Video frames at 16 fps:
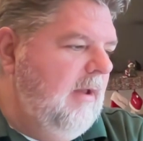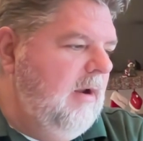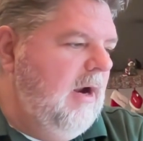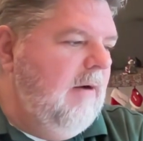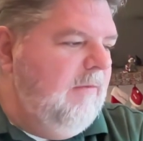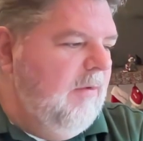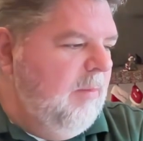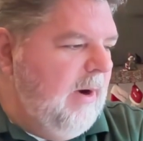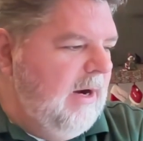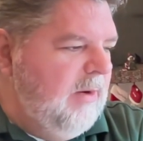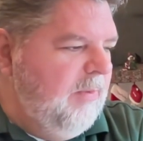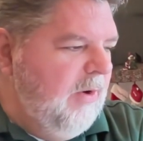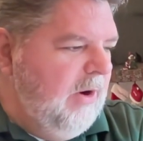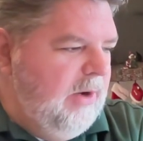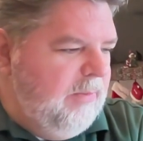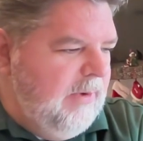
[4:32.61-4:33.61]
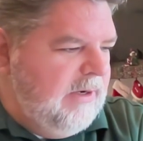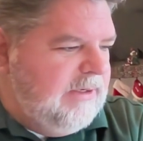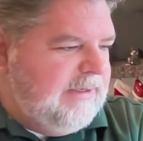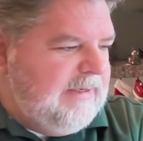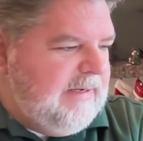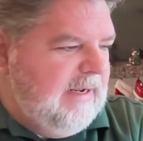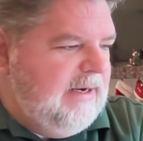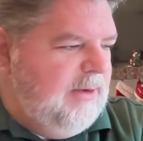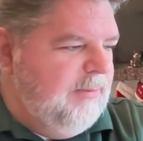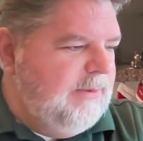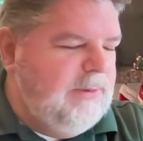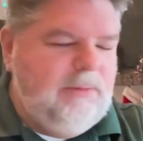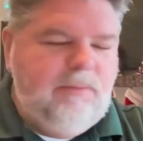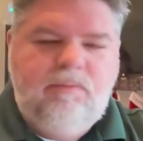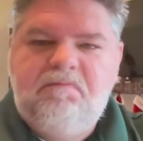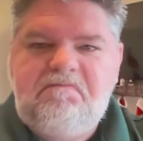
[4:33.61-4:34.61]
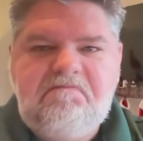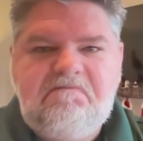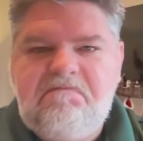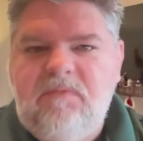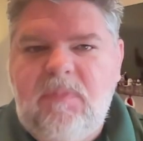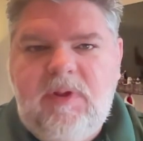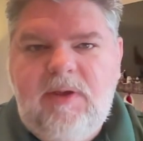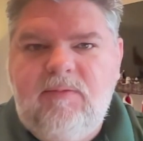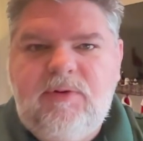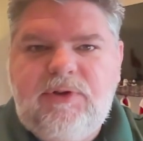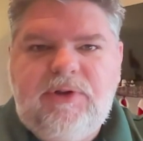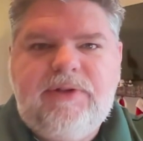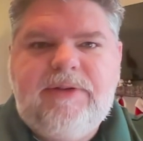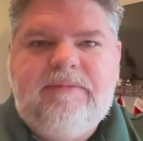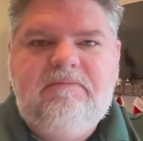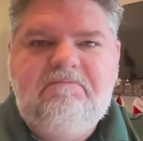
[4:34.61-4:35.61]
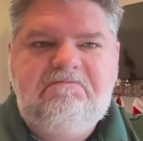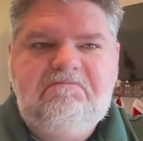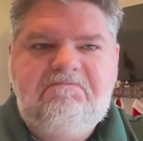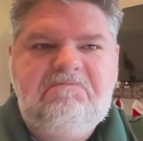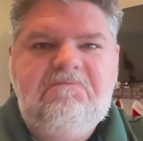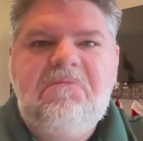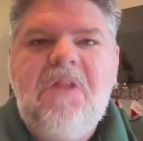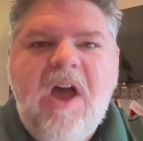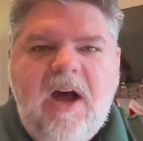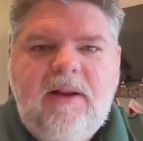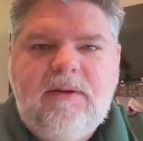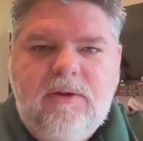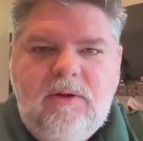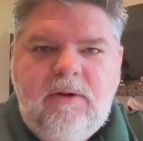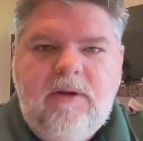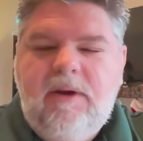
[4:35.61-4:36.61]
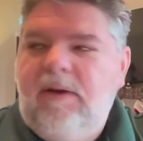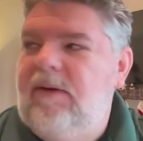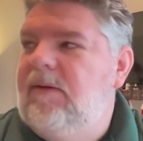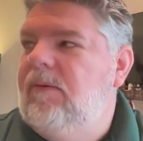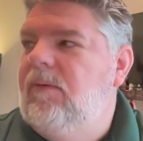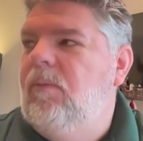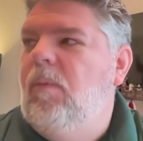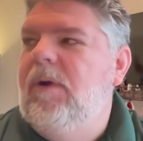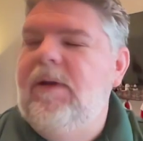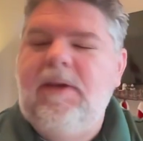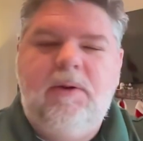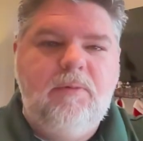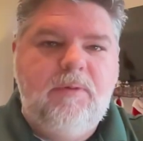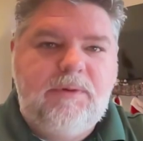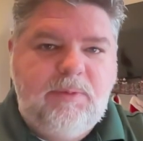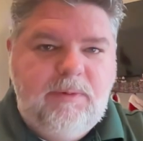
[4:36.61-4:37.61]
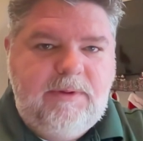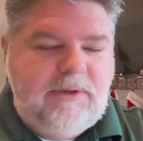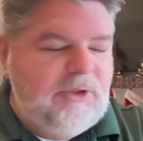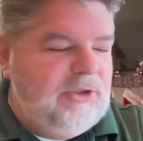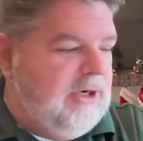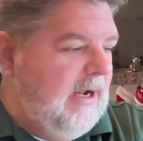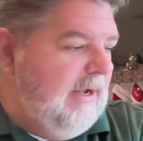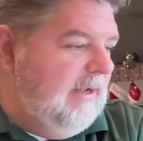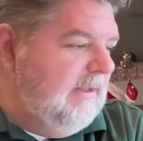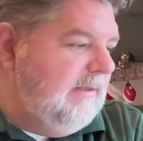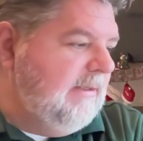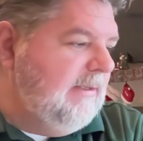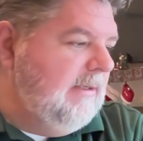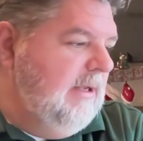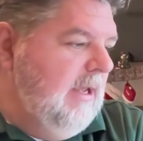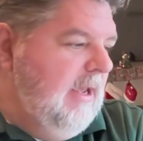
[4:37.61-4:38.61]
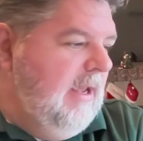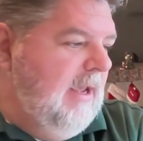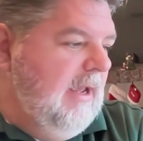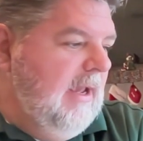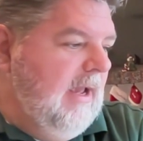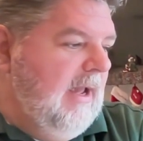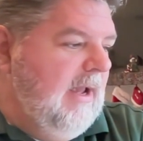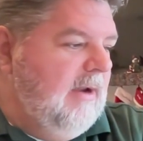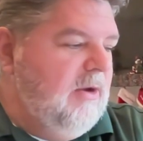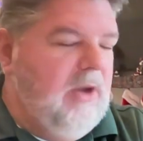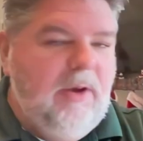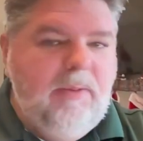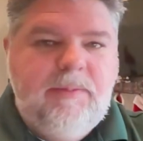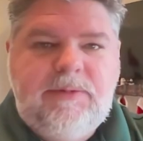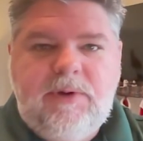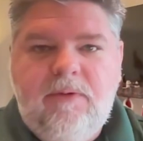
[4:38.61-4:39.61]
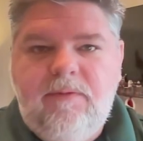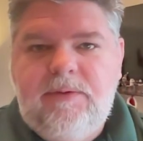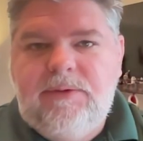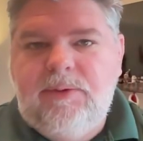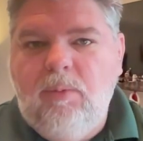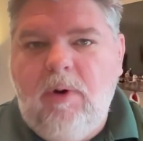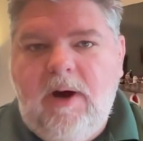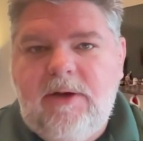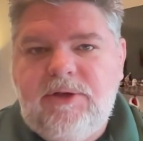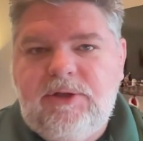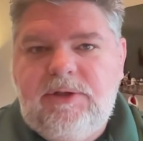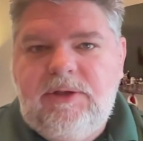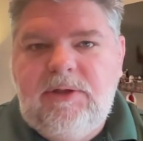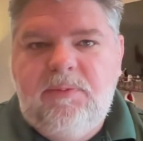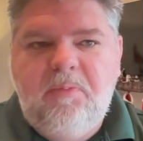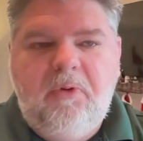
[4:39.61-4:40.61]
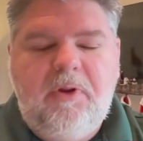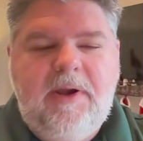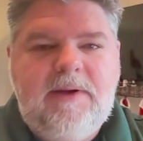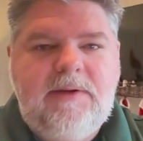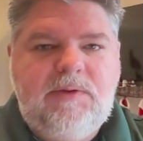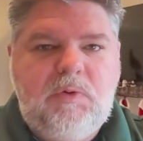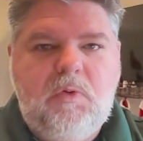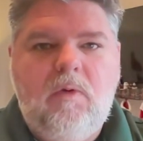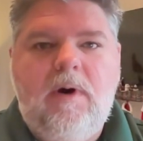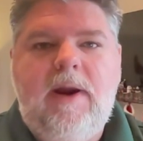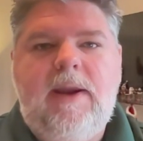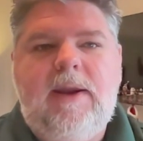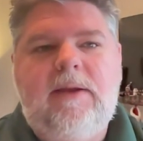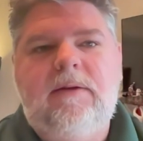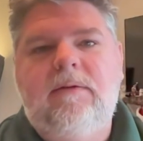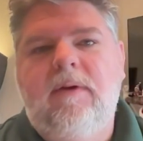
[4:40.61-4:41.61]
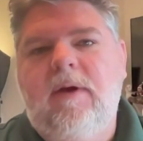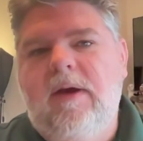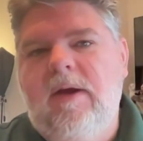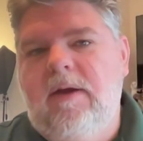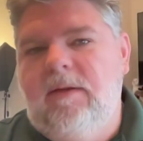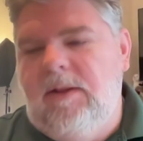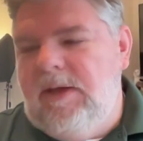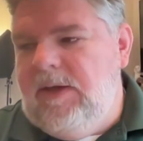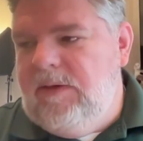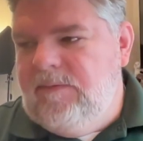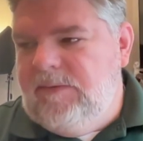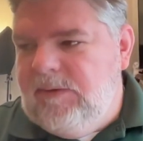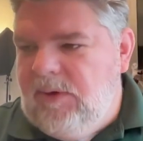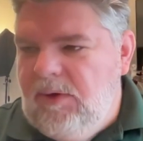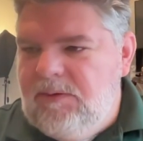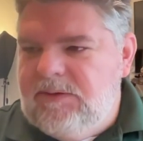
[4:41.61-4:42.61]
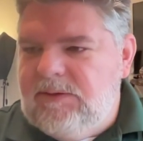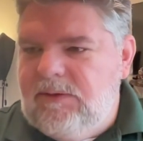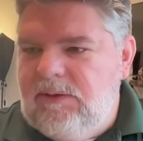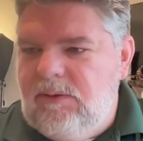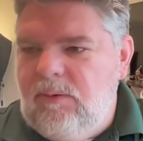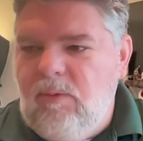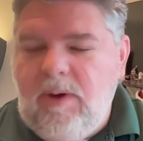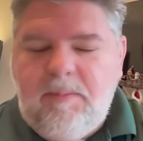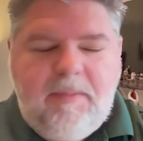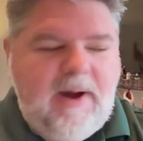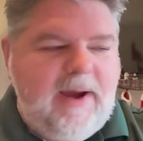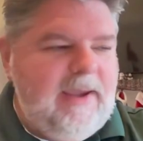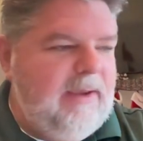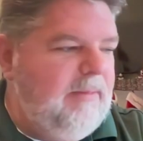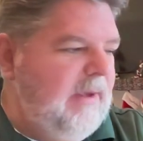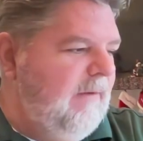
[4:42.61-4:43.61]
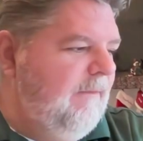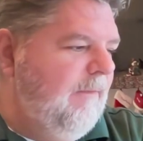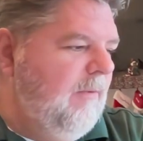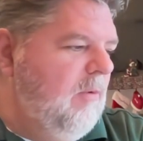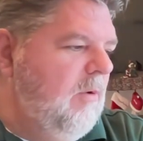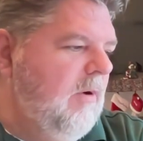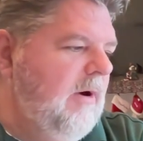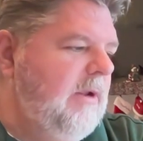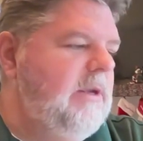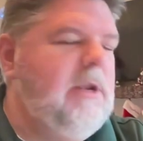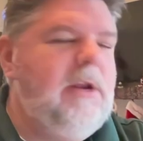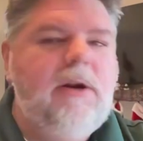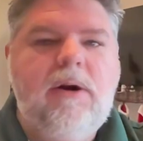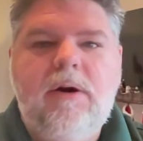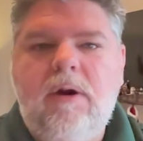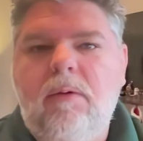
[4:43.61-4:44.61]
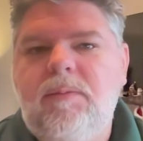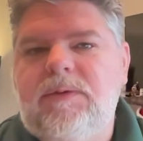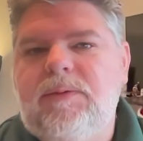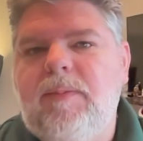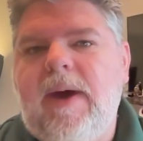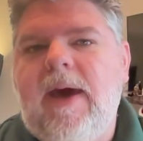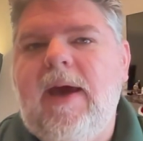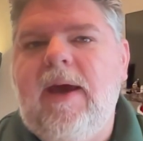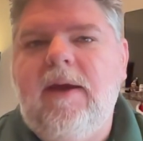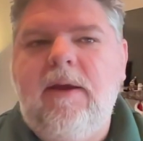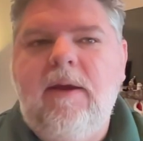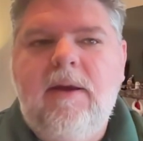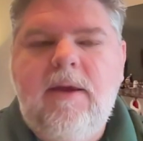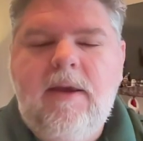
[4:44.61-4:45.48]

everybody pretty much said he was just not good when he was with the Giants. Comes over to Washington, plays great. Leaves and goes to, Miami for a year, comes back.